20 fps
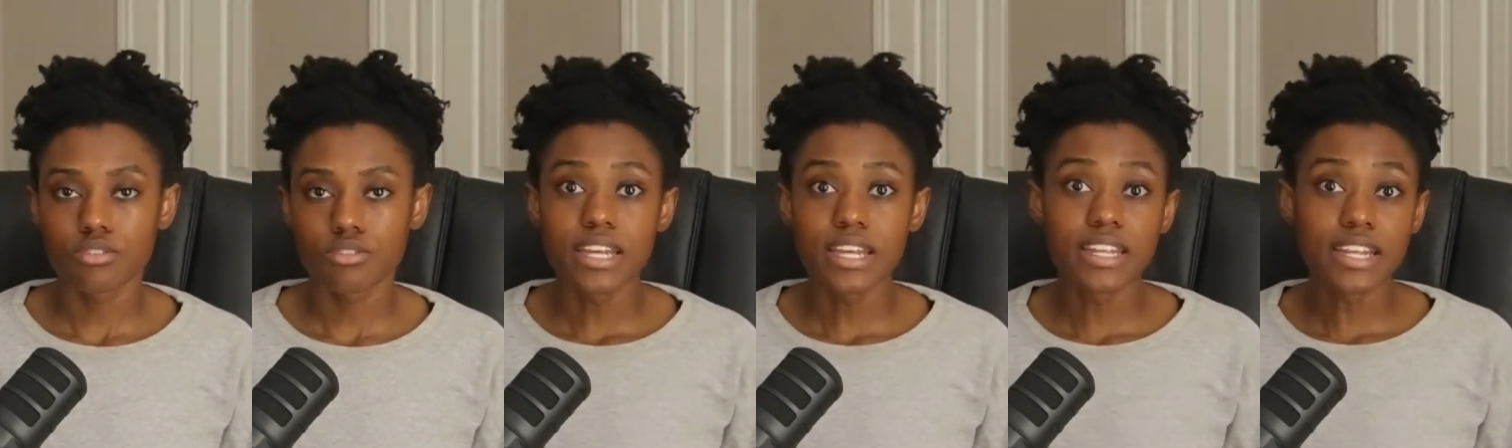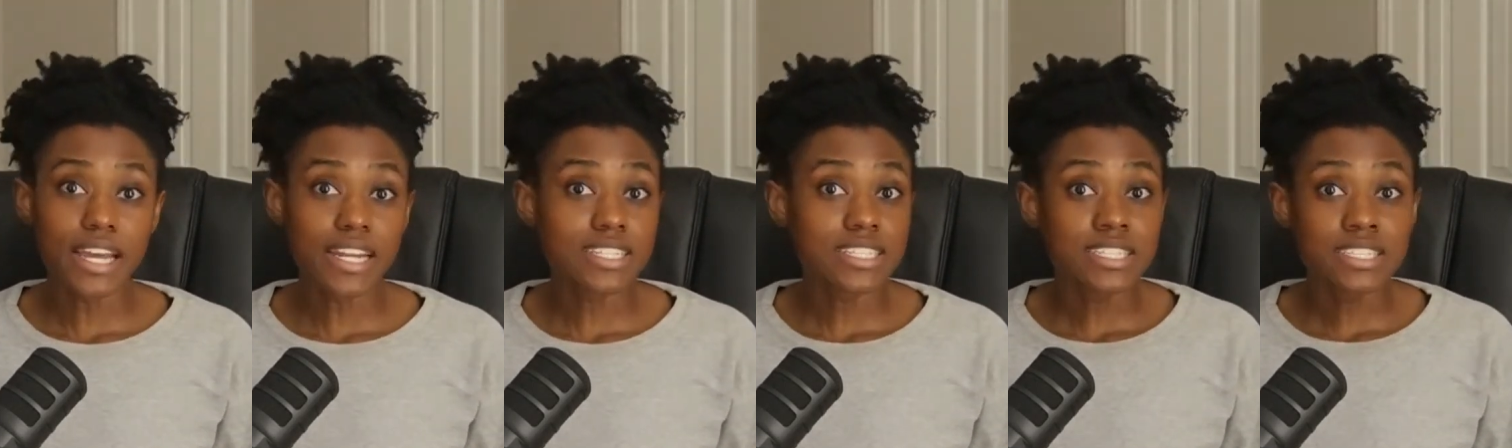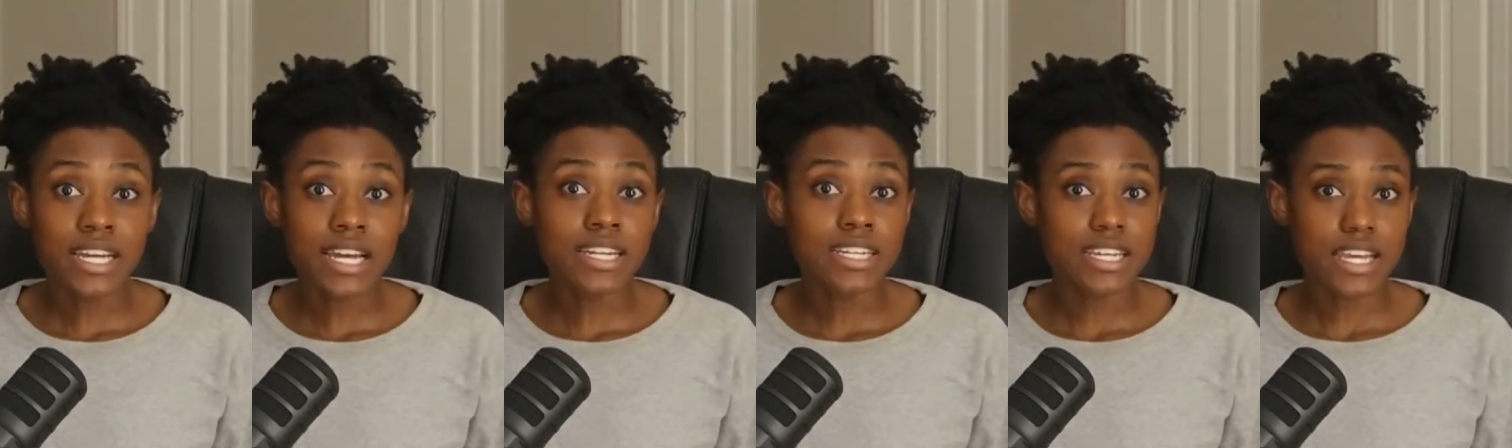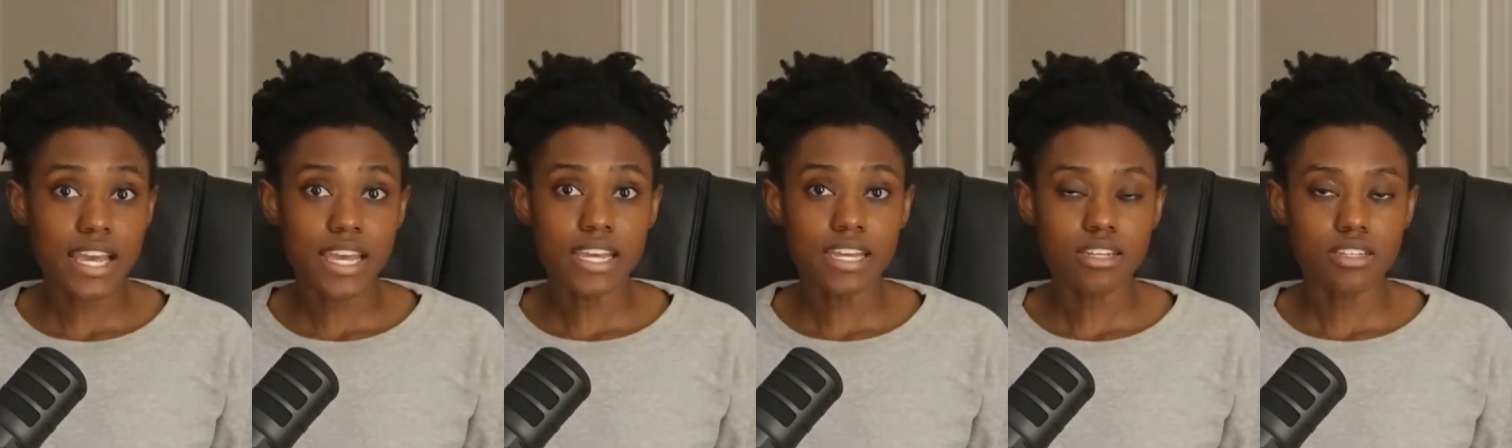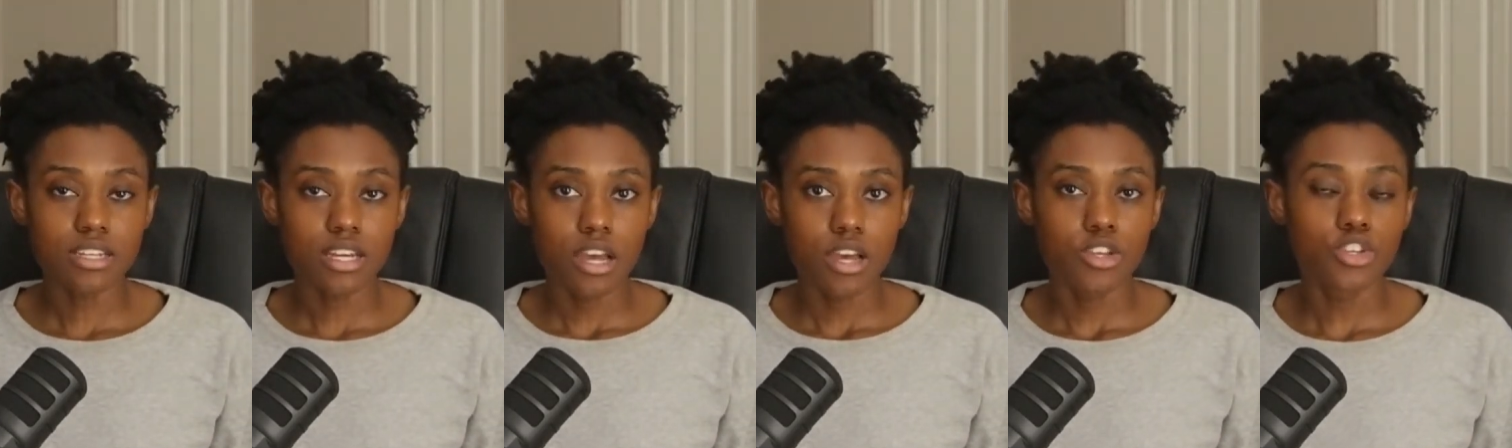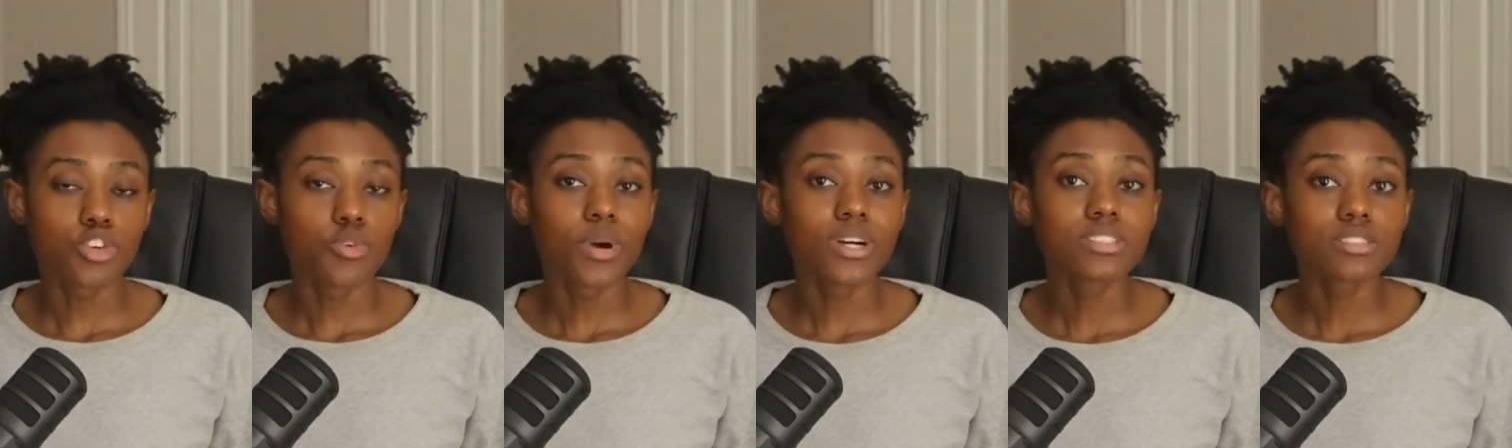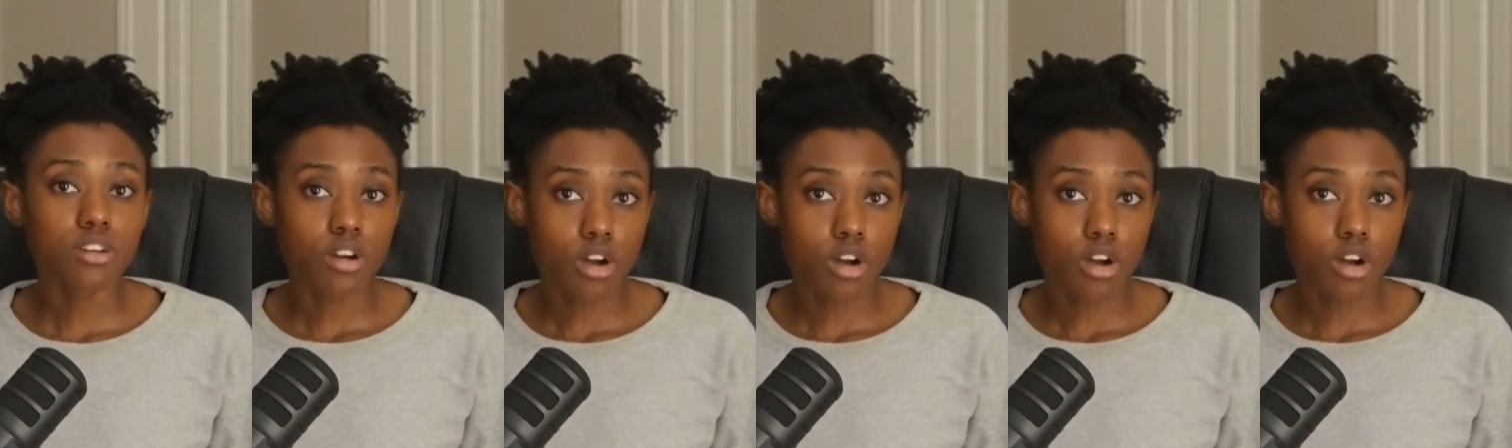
In 1998, U.S.